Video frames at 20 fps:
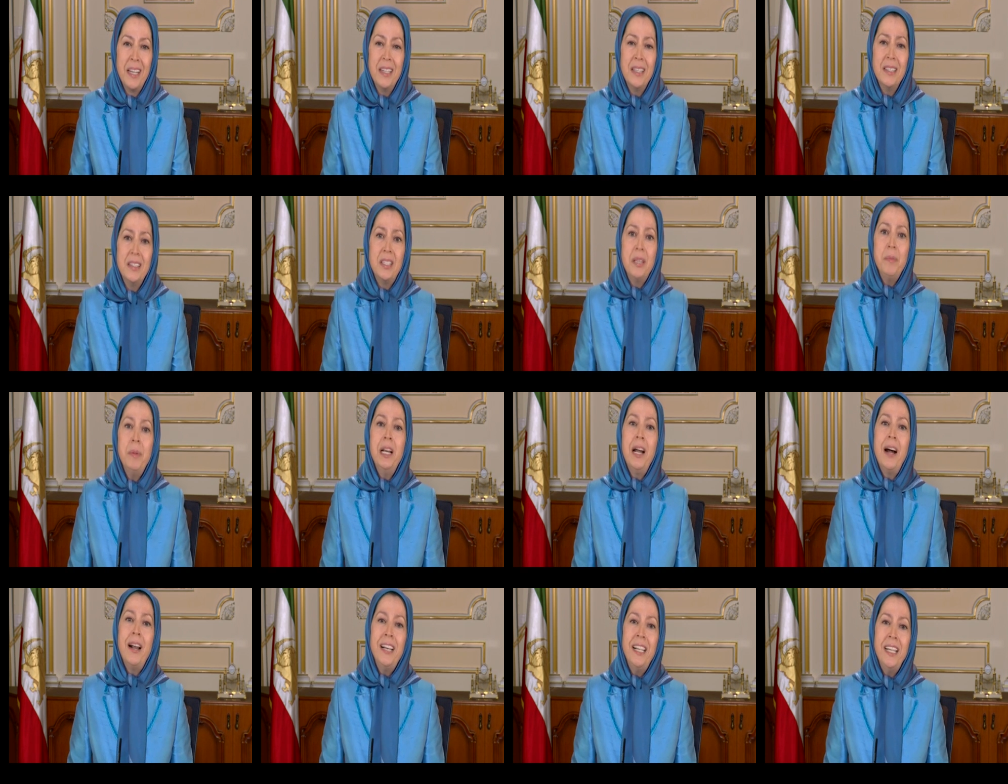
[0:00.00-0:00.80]

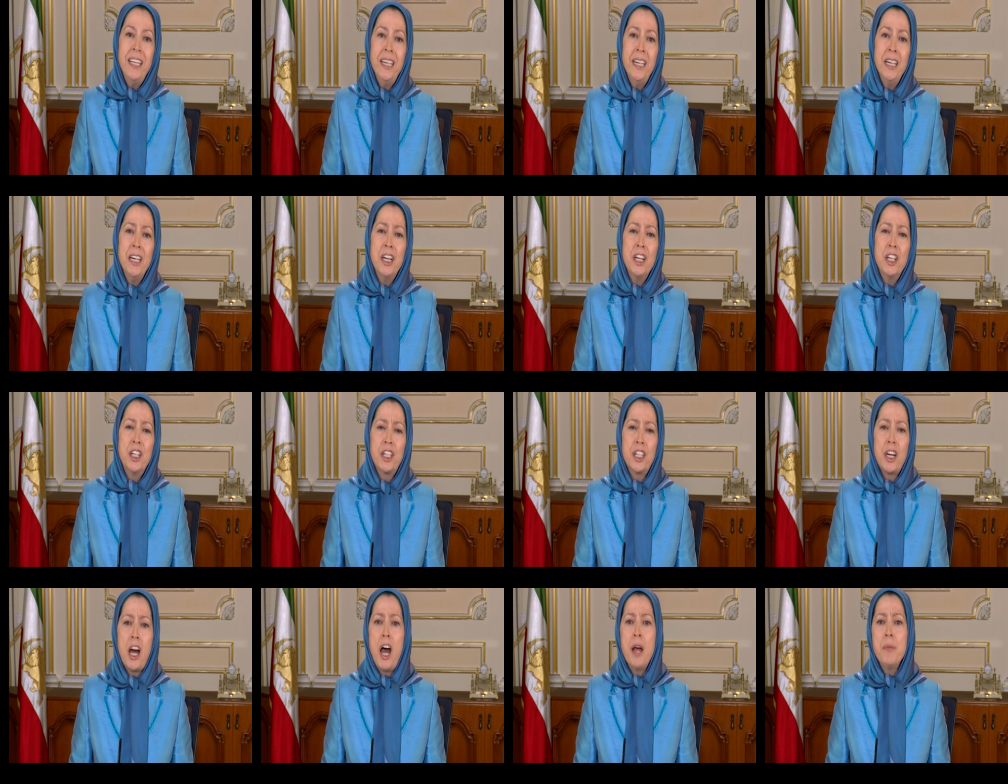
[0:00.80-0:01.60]
Similarly,
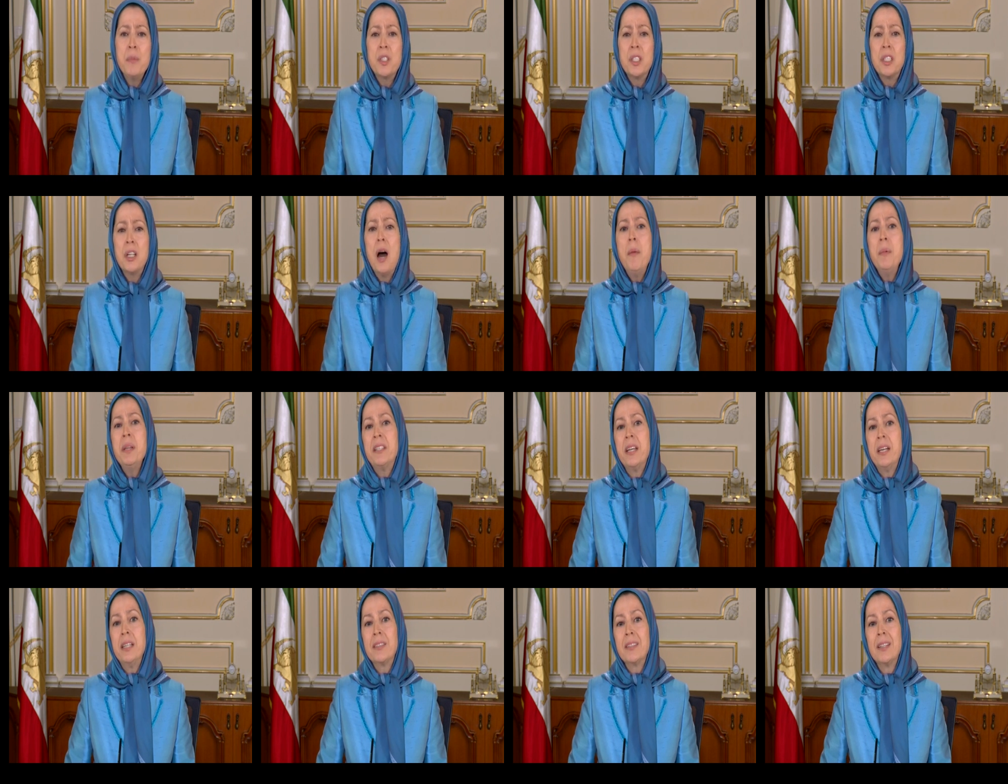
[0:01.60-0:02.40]
crimes
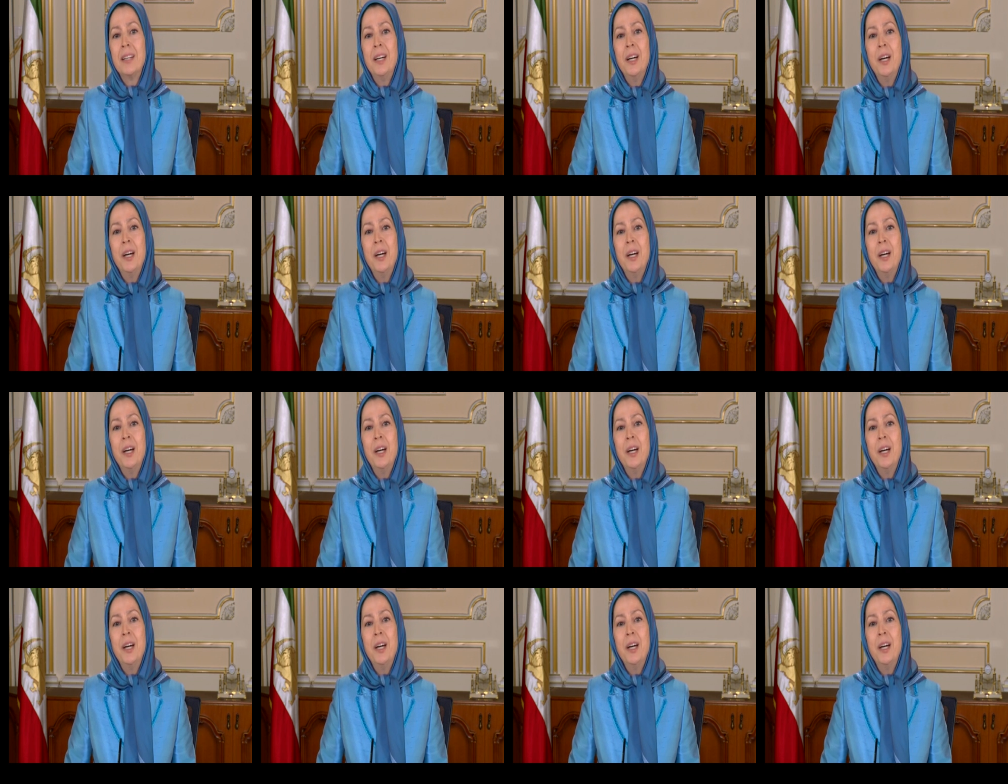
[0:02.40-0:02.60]
committed